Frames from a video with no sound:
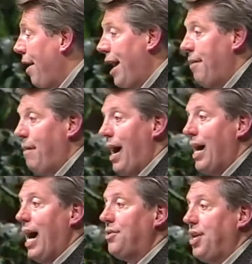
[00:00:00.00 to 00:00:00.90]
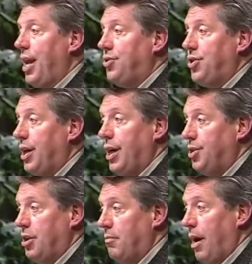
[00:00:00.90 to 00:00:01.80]
And my identity
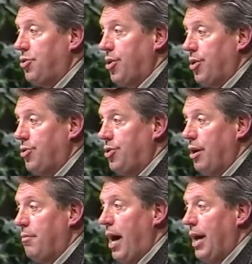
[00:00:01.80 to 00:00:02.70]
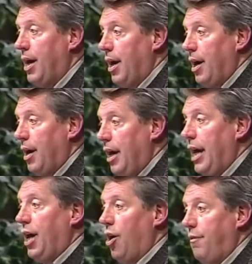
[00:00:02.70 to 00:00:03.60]
isn't my church, and my
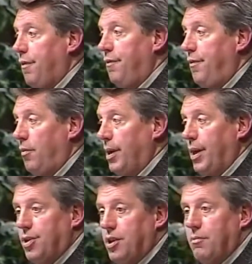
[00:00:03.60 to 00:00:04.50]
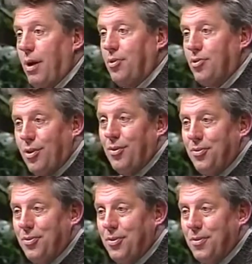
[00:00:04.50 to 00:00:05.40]
ego fulfillment isn't my
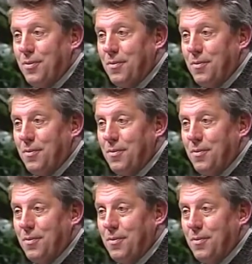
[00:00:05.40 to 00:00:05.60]
church.